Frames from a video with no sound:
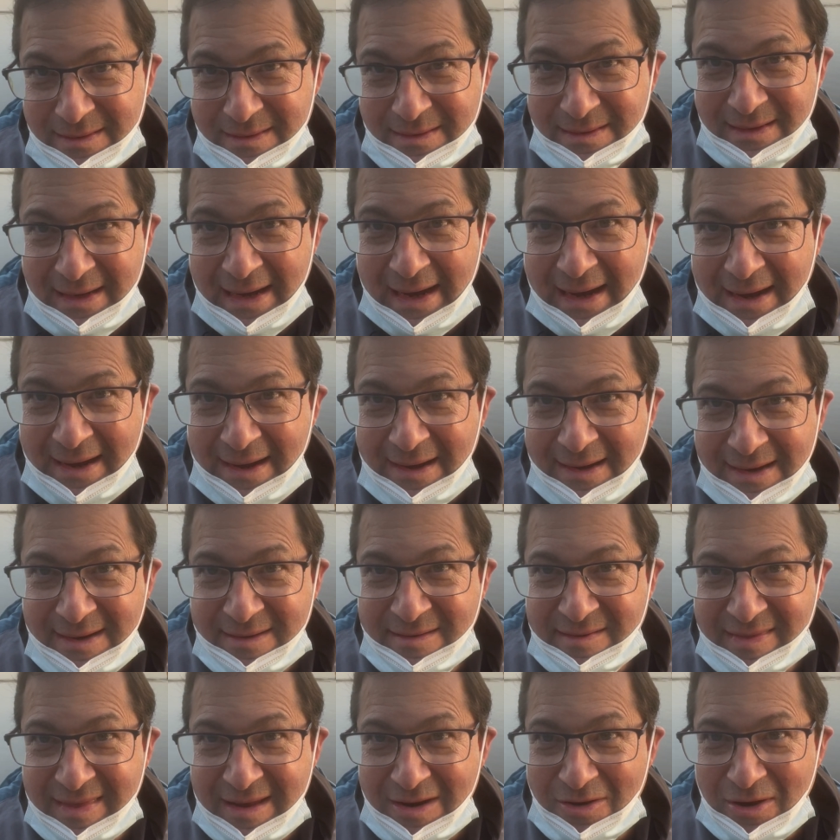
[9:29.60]

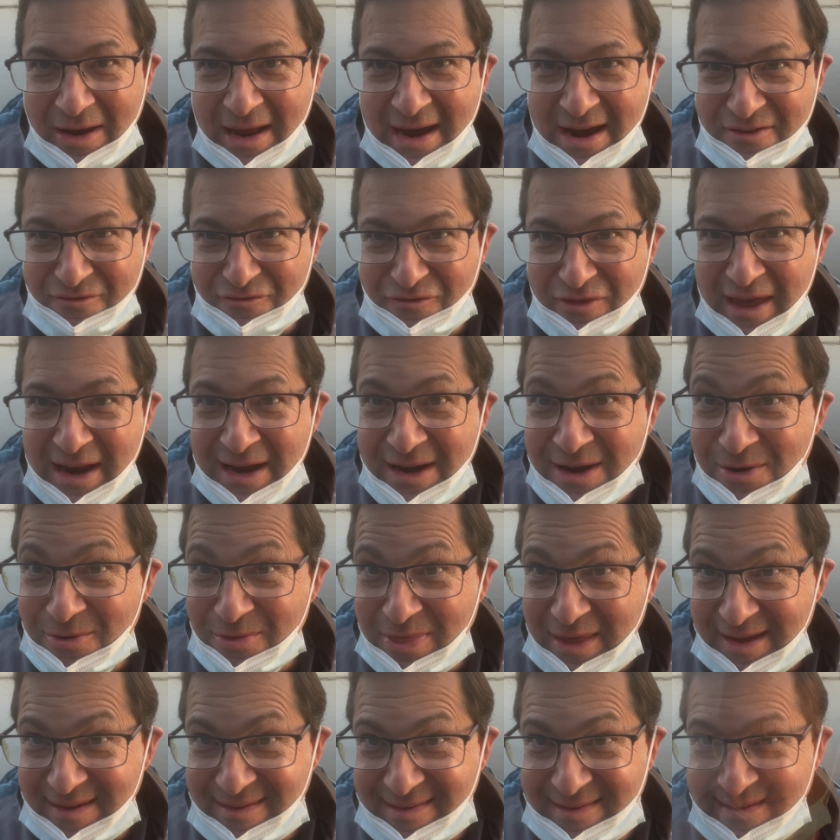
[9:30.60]
it's their life. They know
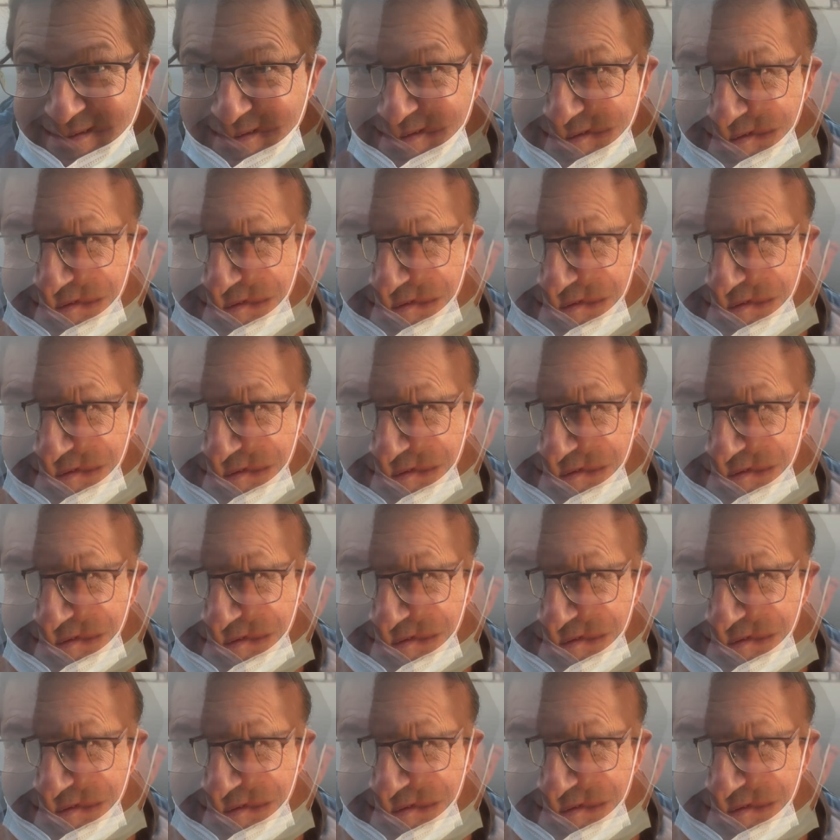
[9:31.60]
this.